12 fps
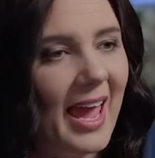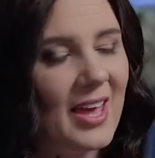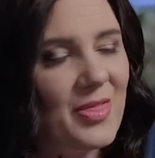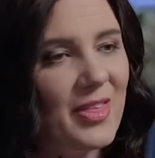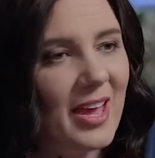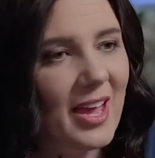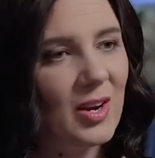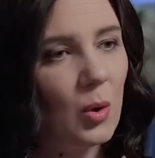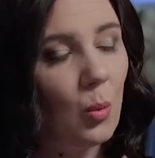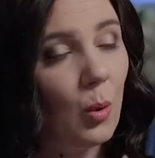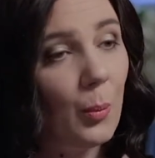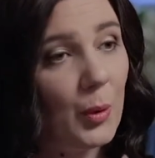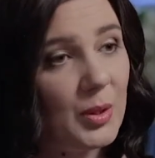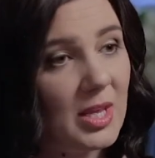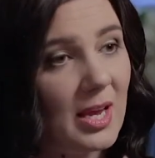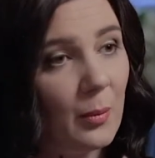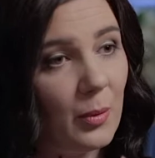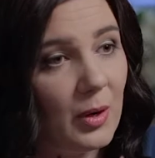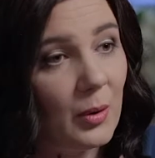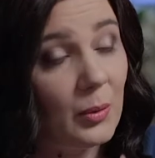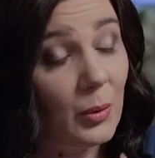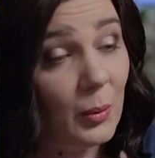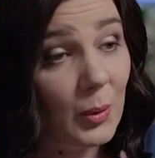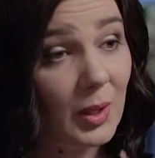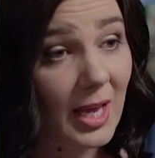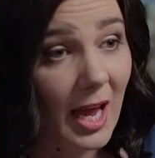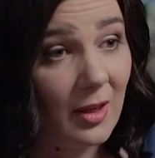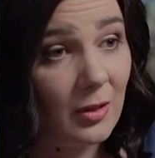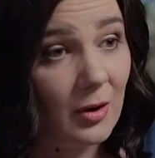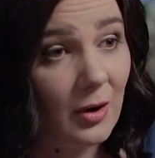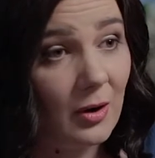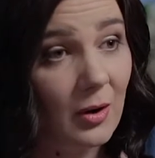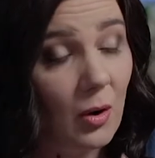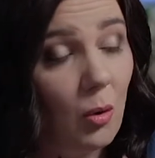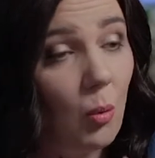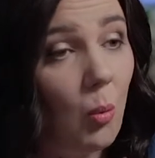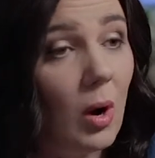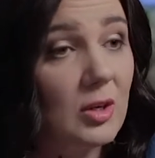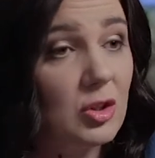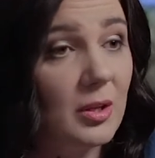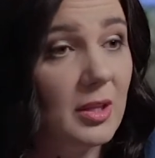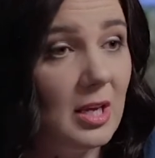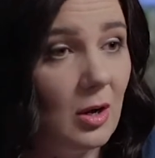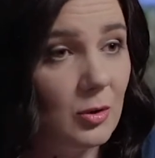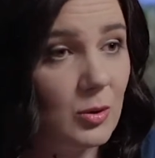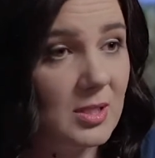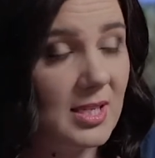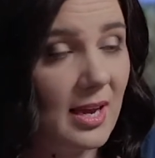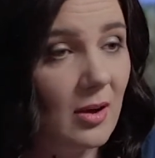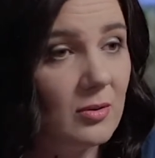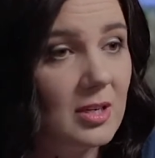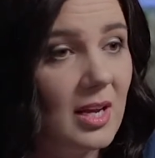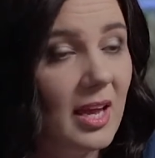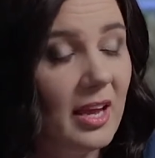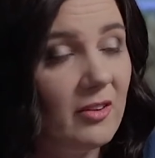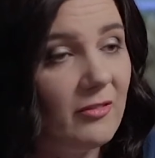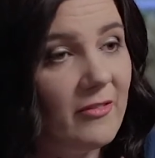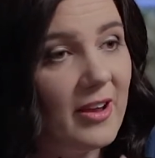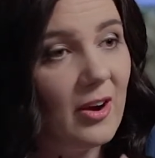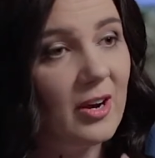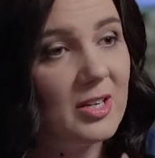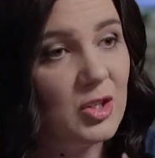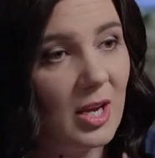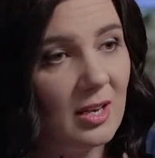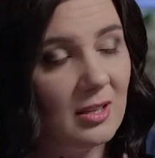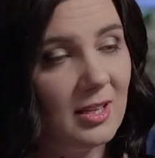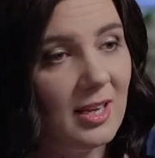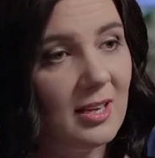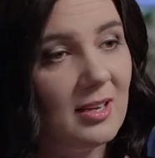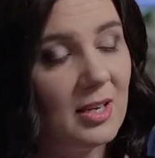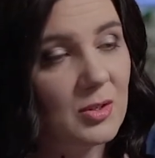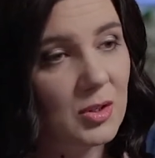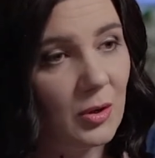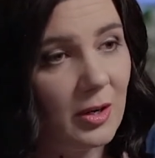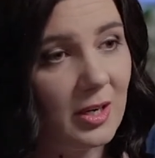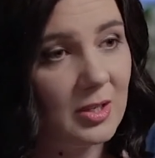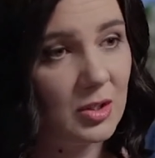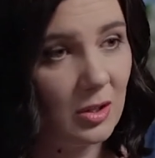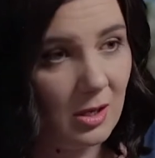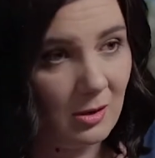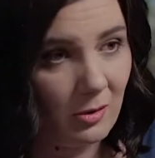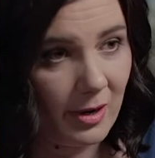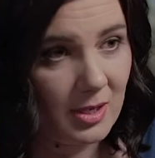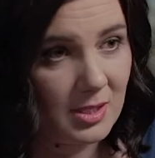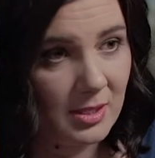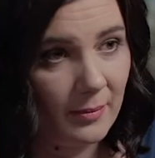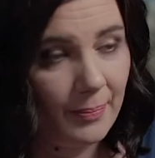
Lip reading: And then we'll put the embryo through the catheter, watch on the ultrasound, and very gently insert it into the uterus.